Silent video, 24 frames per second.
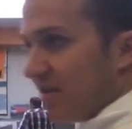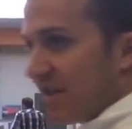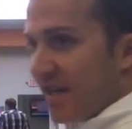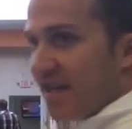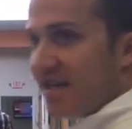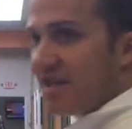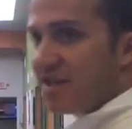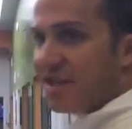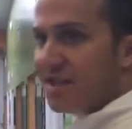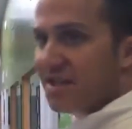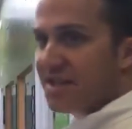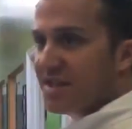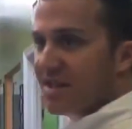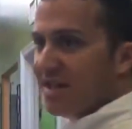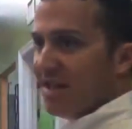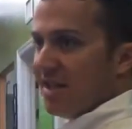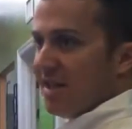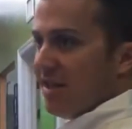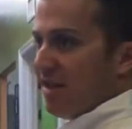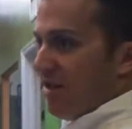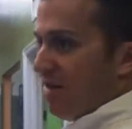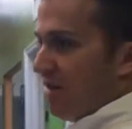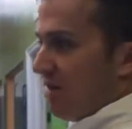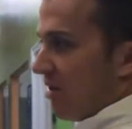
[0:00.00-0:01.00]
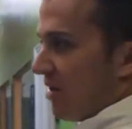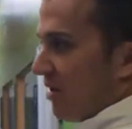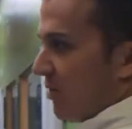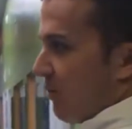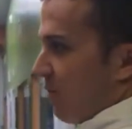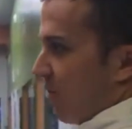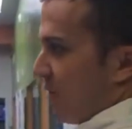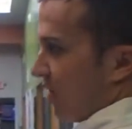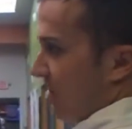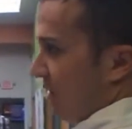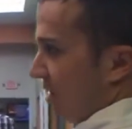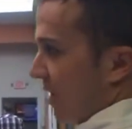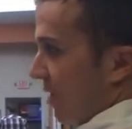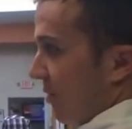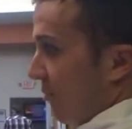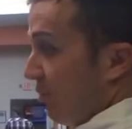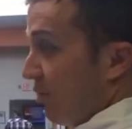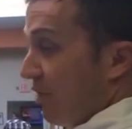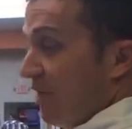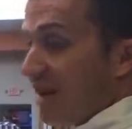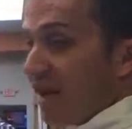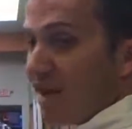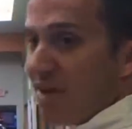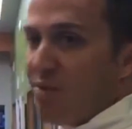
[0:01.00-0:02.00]
agents hard at work
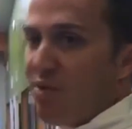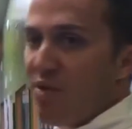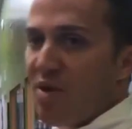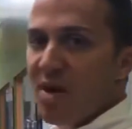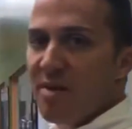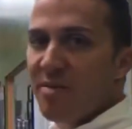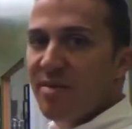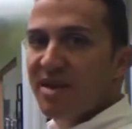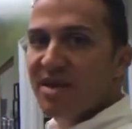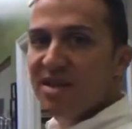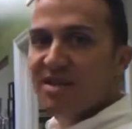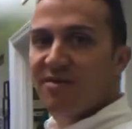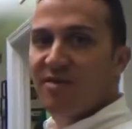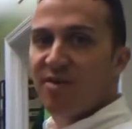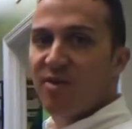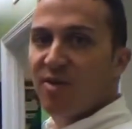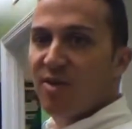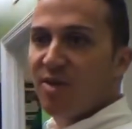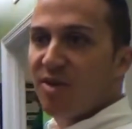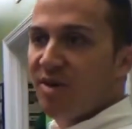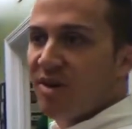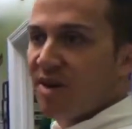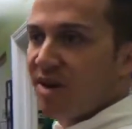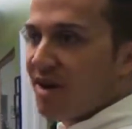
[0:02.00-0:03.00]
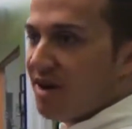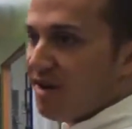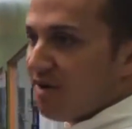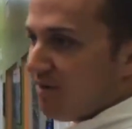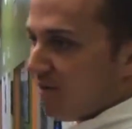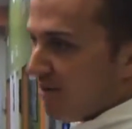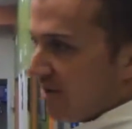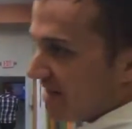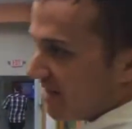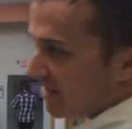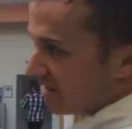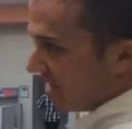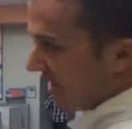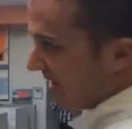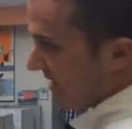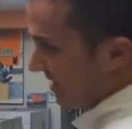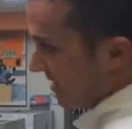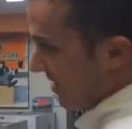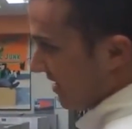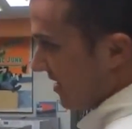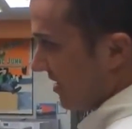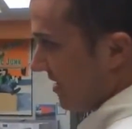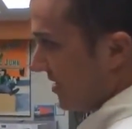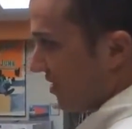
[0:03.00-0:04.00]
booking appointments for our
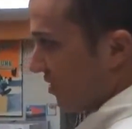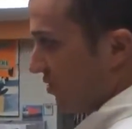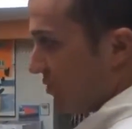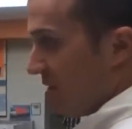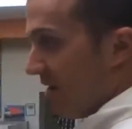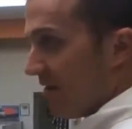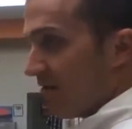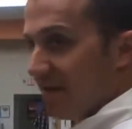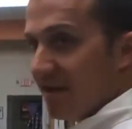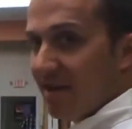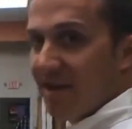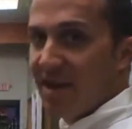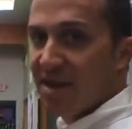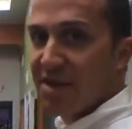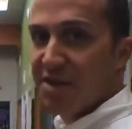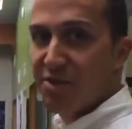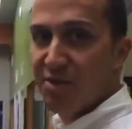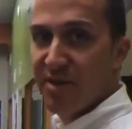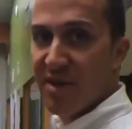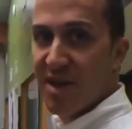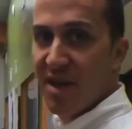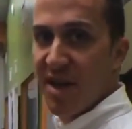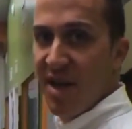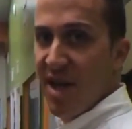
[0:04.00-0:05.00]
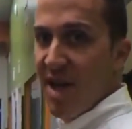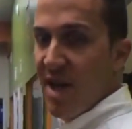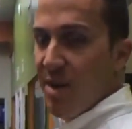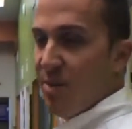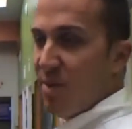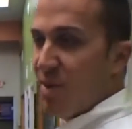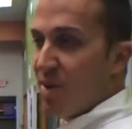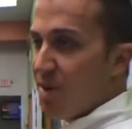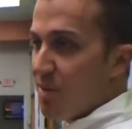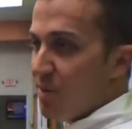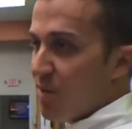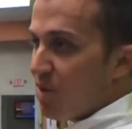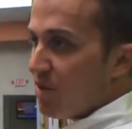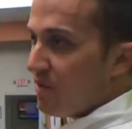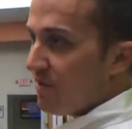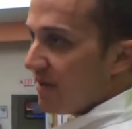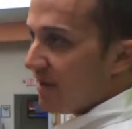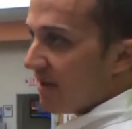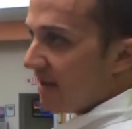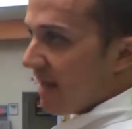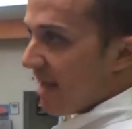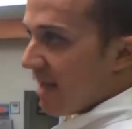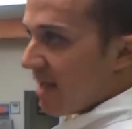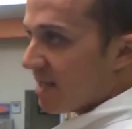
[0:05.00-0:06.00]
franchisees throughout the country, both
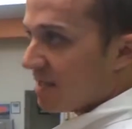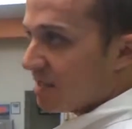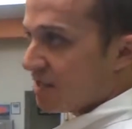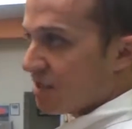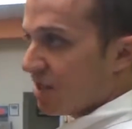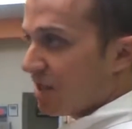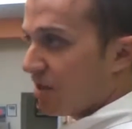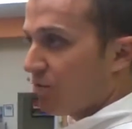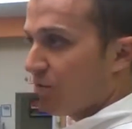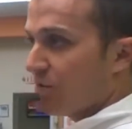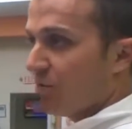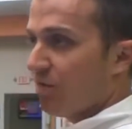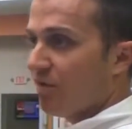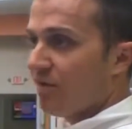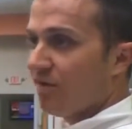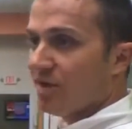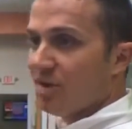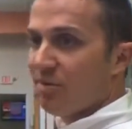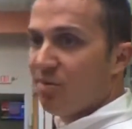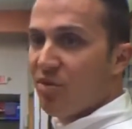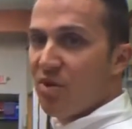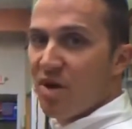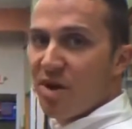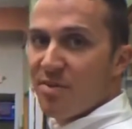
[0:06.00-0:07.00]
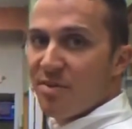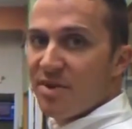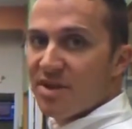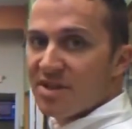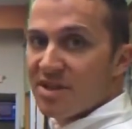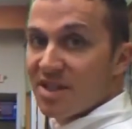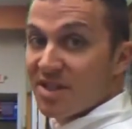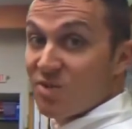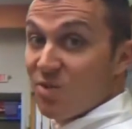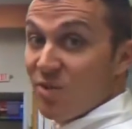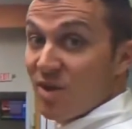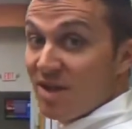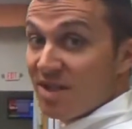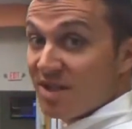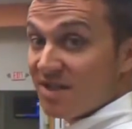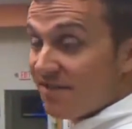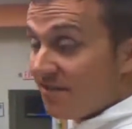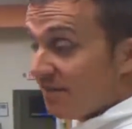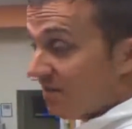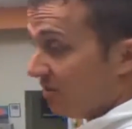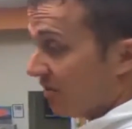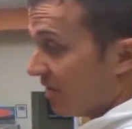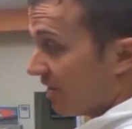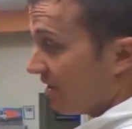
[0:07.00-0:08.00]
moving and junk removal appointments, as well as
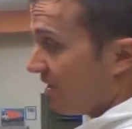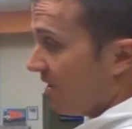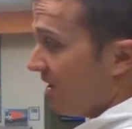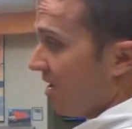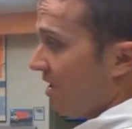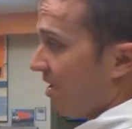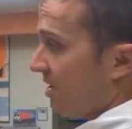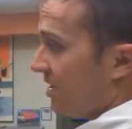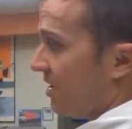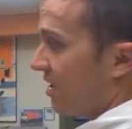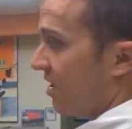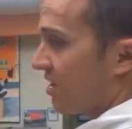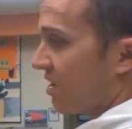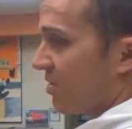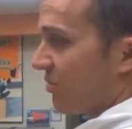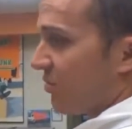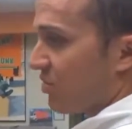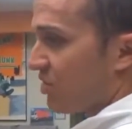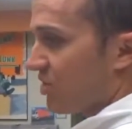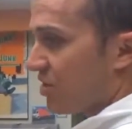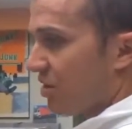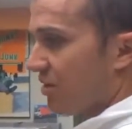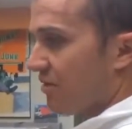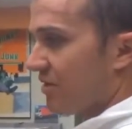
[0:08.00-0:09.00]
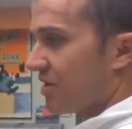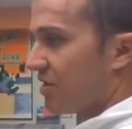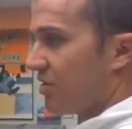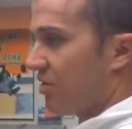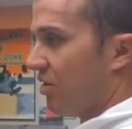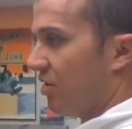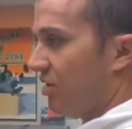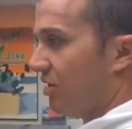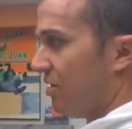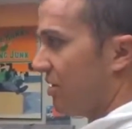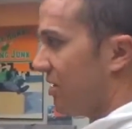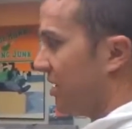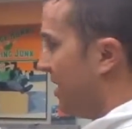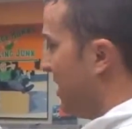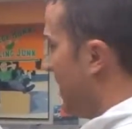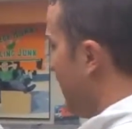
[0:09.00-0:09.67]
fielding customer service calls.